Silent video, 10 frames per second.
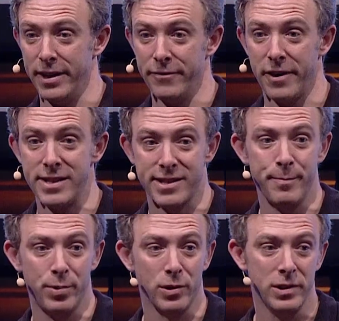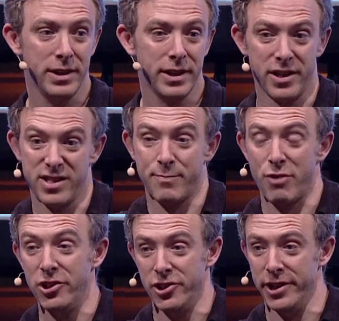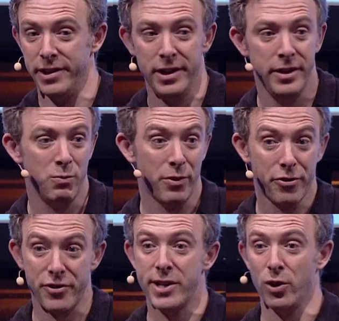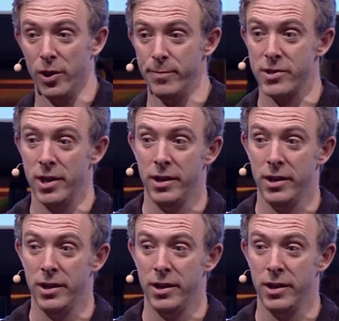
A very simple kind of spreadsheet with three columns.